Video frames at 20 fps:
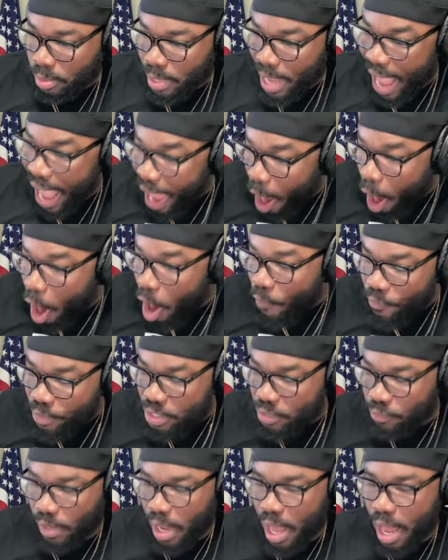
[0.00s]
at
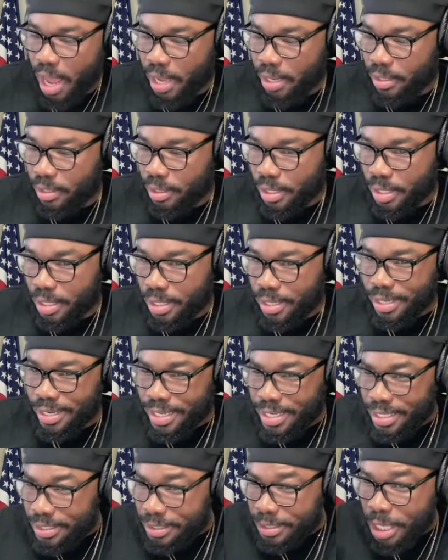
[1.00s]
offensive line,
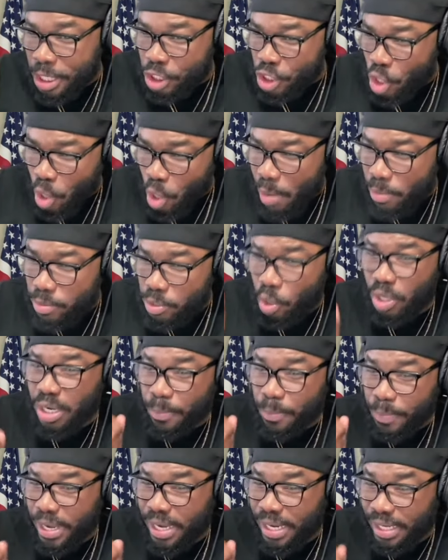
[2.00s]
did you know he was only
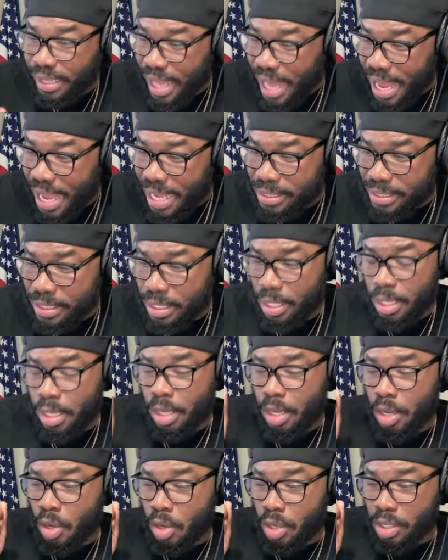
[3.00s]
penalized
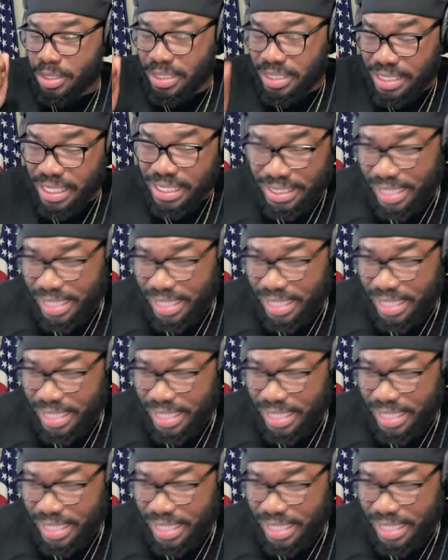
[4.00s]
six